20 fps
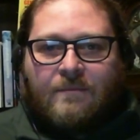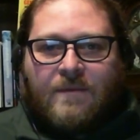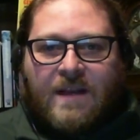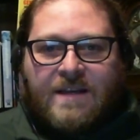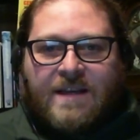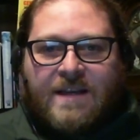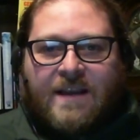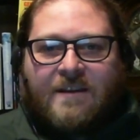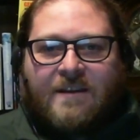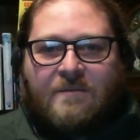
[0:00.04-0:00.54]
My
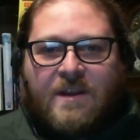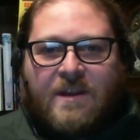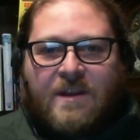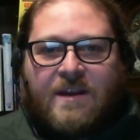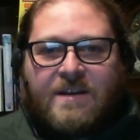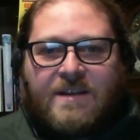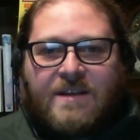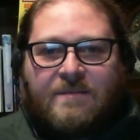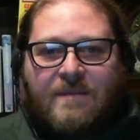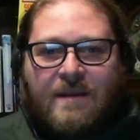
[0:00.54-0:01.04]
dear
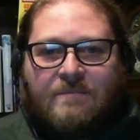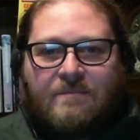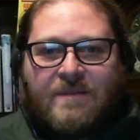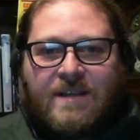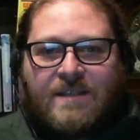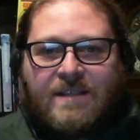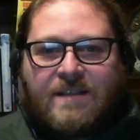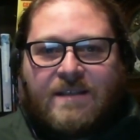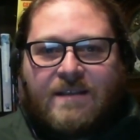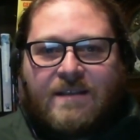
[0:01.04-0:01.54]
community
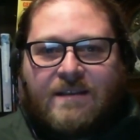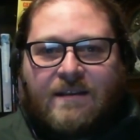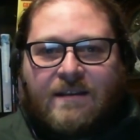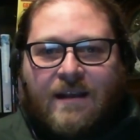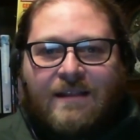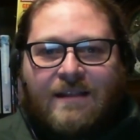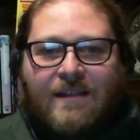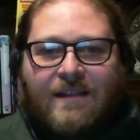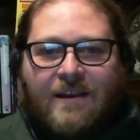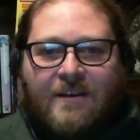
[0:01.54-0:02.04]
members,
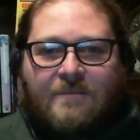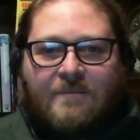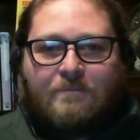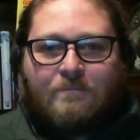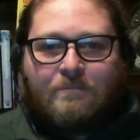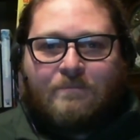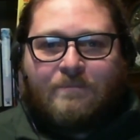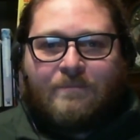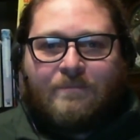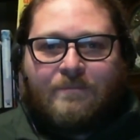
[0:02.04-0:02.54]
hello.
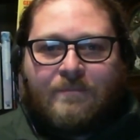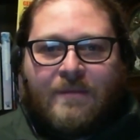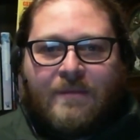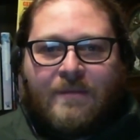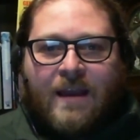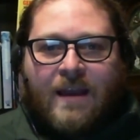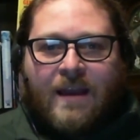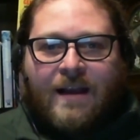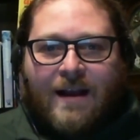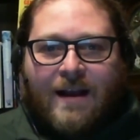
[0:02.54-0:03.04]

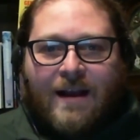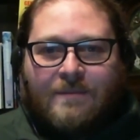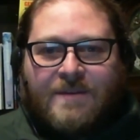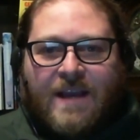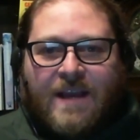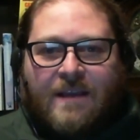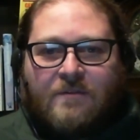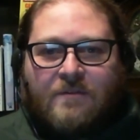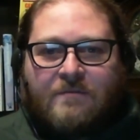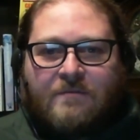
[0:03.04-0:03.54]
I'm
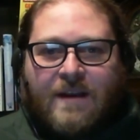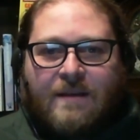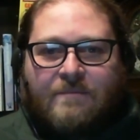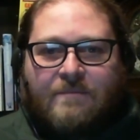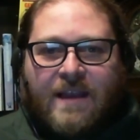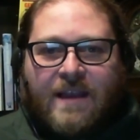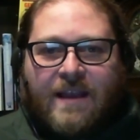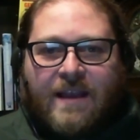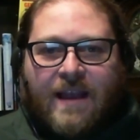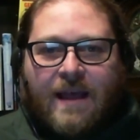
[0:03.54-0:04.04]
David Webb,
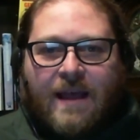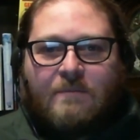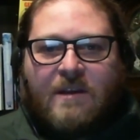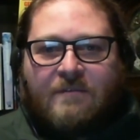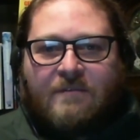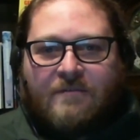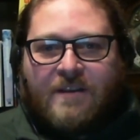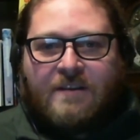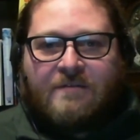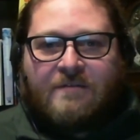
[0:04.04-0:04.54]
the AMA
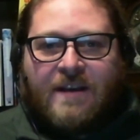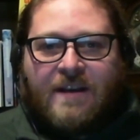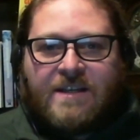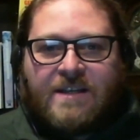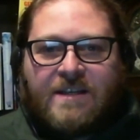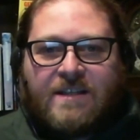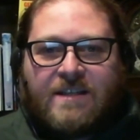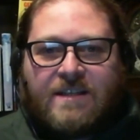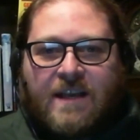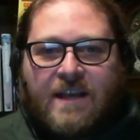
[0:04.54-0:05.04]

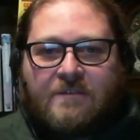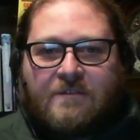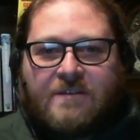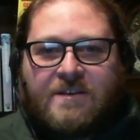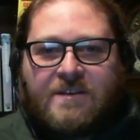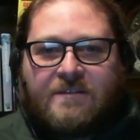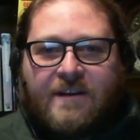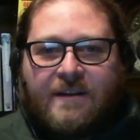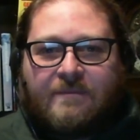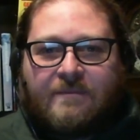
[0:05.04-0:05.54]
Federation
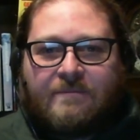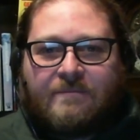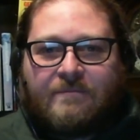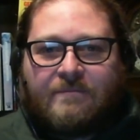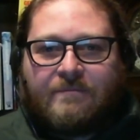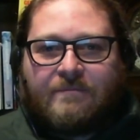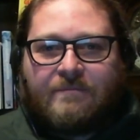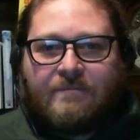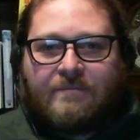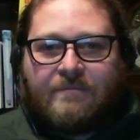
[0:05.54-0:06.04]
Secretary.
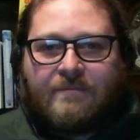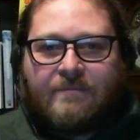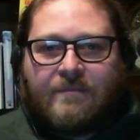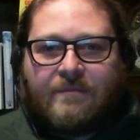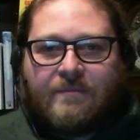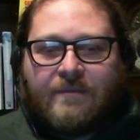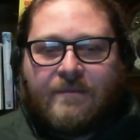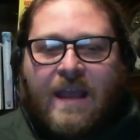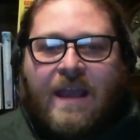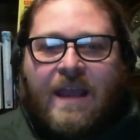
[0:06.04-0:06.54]

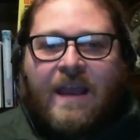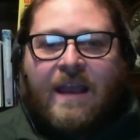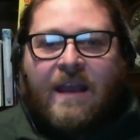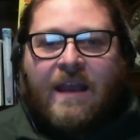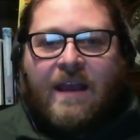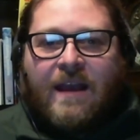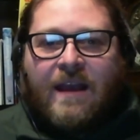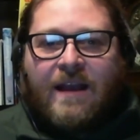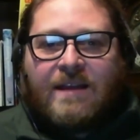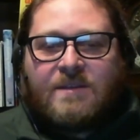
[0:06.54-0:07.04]

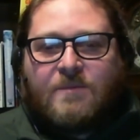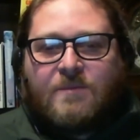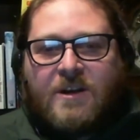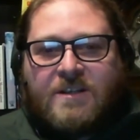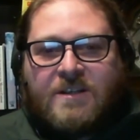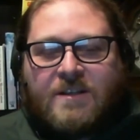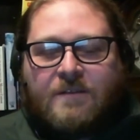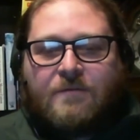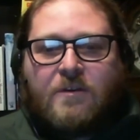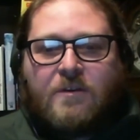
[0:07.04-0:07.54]
As
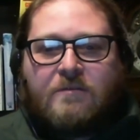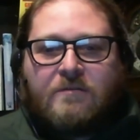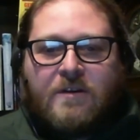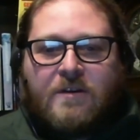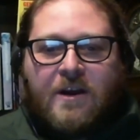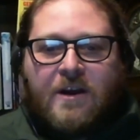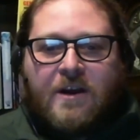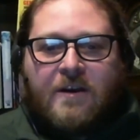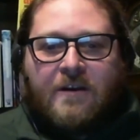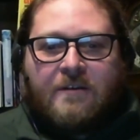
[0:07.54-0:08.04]
most of you all
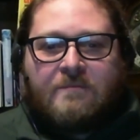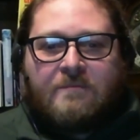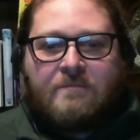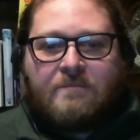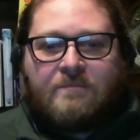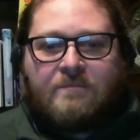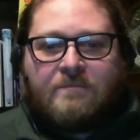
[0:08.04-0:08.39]
know,